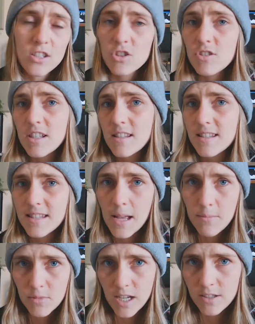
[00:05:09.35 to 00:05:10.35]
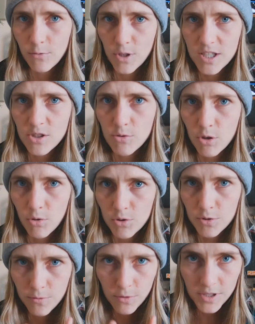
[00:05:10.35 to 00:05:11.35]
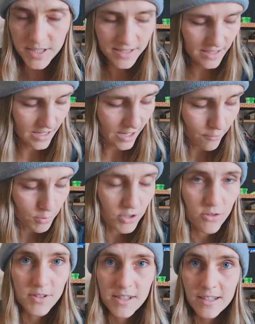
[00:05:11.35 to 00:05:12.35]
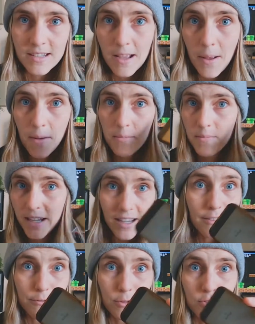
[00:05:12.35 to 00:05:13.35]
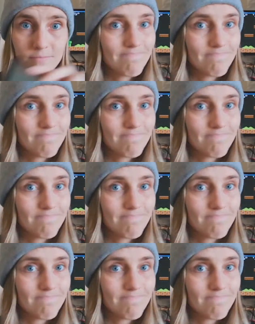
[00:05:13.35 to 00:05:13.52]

you need some kind of way to record your voice, and I've been using my iPhone.